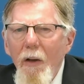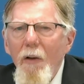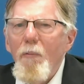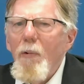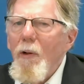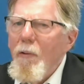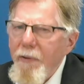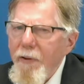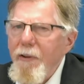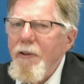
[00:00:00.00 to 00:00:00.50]

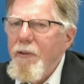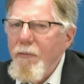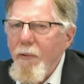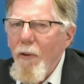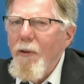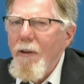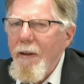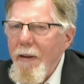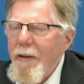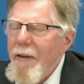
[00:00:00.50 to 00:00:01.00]
well, first of
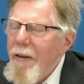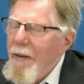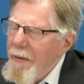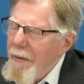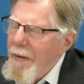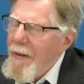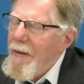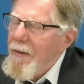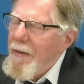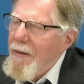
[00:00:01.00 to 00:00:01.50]
all,
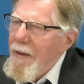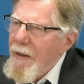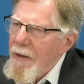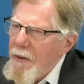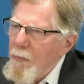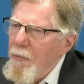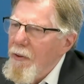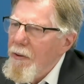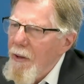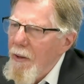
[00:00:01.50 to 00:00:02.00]

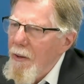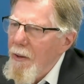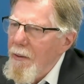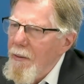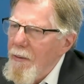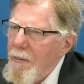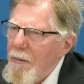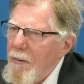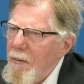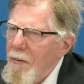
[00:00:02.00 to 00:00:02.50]
this was
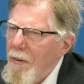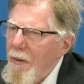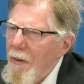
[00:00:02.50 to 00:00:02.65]
our